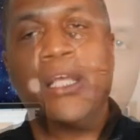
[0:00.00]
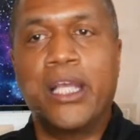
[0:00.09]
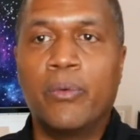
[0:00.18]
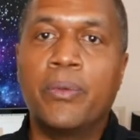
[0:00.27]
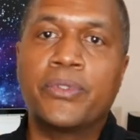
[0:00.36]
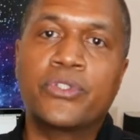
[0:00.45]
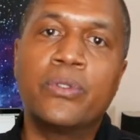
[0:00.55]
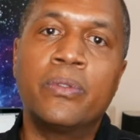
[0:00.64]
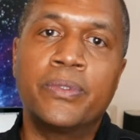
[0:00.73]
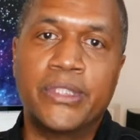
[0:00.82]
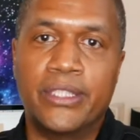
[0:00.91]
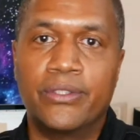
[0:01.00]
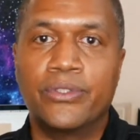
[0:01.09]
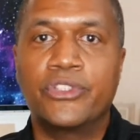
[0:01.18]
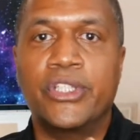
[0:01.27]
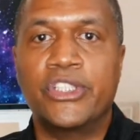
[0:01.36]
And what was cool was that
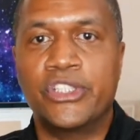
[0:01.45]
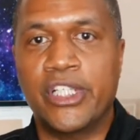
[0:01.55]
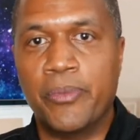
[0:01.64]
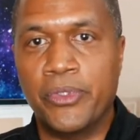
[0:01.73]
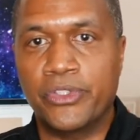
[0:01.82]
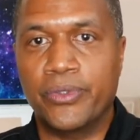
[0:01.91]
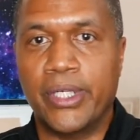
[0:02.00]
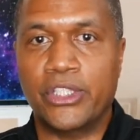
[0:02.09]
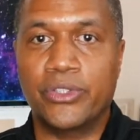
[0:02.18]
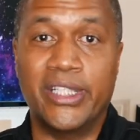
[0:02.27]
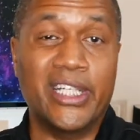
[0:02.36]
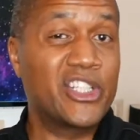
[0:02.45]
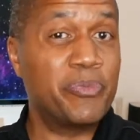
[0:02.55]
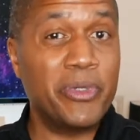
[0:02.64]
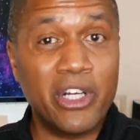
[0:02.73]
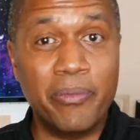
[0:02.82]
those stretch assignments were actually
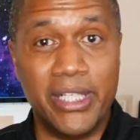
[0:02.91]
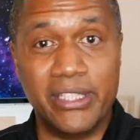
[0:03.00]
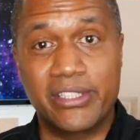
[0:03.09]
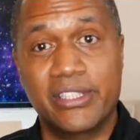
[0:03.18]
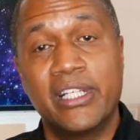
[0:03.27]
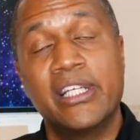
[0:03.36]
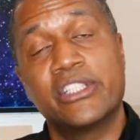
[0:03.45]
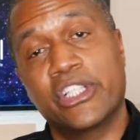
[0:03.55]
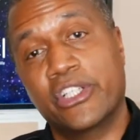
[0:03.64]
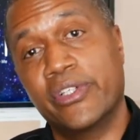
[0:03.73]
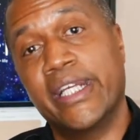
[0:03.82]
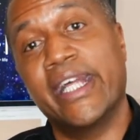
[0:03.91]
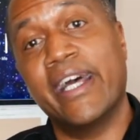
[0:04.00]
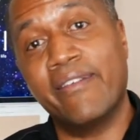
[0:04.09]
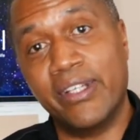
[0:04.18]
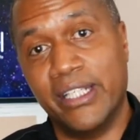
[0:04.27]
experiments to create
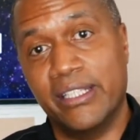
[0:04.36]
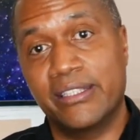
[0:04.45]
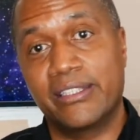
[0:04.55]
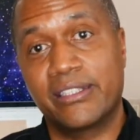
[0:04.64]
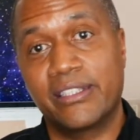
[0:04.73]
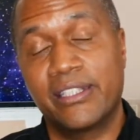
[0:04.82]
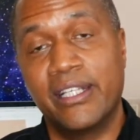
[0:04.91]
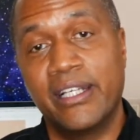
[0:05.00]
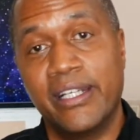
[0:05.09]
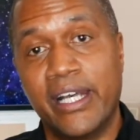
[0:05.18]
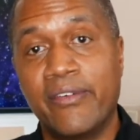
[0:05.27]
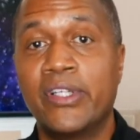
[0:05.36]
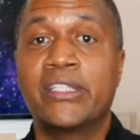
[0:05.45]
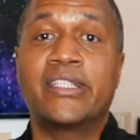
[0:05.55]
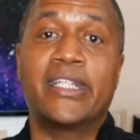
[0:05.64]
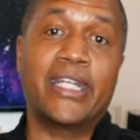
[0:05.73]
evidence
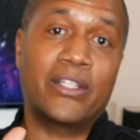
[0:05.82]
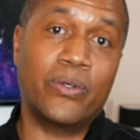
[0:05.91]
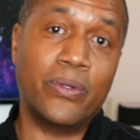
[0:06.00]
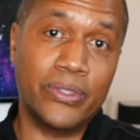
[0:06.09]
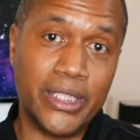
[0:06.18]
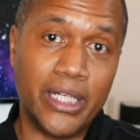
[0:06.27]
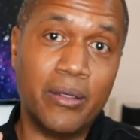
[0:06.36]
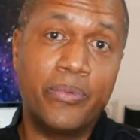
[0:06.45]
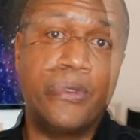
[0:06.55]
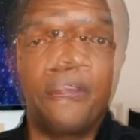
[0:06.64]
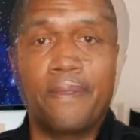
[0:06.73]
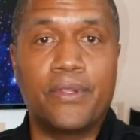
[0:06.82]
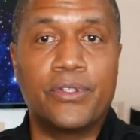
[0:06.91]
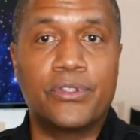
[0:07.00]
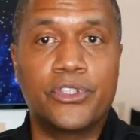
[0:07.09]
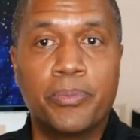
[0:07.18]
that I could hold up
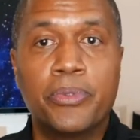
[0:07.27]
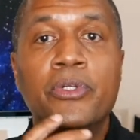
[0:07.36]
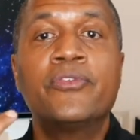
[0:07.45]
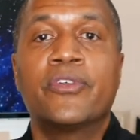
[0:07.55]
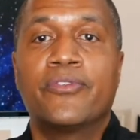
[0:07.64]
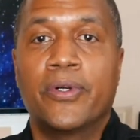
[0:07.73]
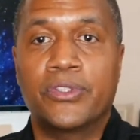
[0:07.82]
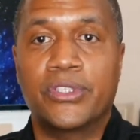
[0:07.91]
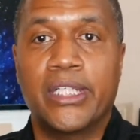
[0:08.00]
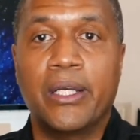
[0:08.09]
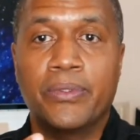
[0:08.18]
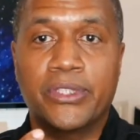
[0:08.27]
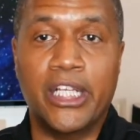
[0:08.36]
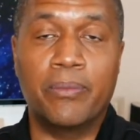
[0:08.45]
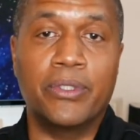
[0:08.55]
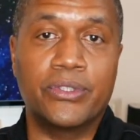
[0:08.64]
to prove to folks that I was
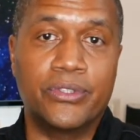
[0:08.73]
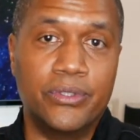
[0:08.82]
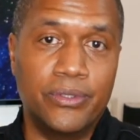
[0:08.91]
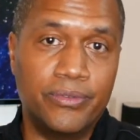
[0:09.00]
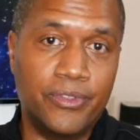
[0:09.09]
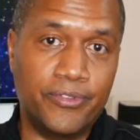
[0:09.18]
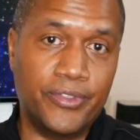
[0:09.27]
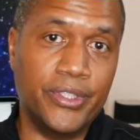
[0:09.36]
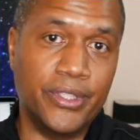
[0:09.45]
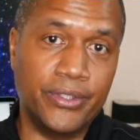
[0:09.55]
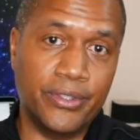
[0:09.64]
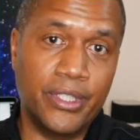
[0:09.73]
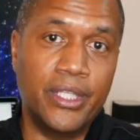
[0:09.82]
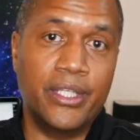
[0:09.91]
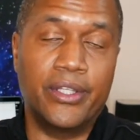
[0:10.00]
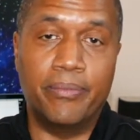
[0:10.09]
able to fulfill
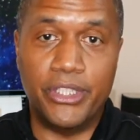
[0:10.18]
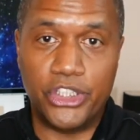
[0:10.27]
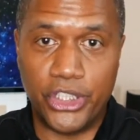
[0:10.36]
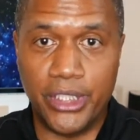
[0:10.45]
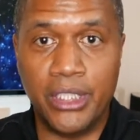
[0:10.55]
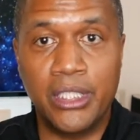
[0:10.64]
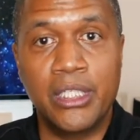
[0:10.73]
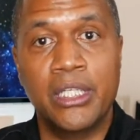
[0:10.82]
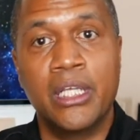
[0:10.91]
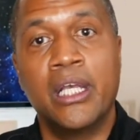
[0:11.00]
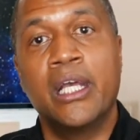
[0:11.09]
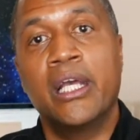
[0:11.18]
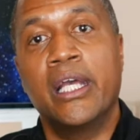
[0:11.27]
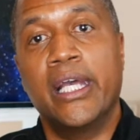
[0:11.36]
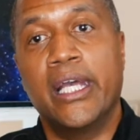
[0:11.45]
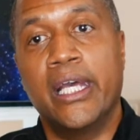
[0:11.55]
the mission,
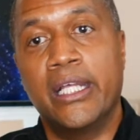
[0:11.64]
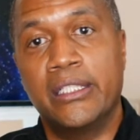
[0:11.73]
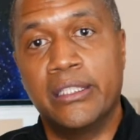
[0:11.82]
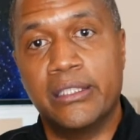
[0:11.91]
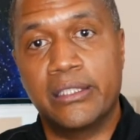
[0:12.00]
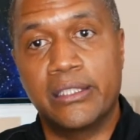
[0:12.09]
and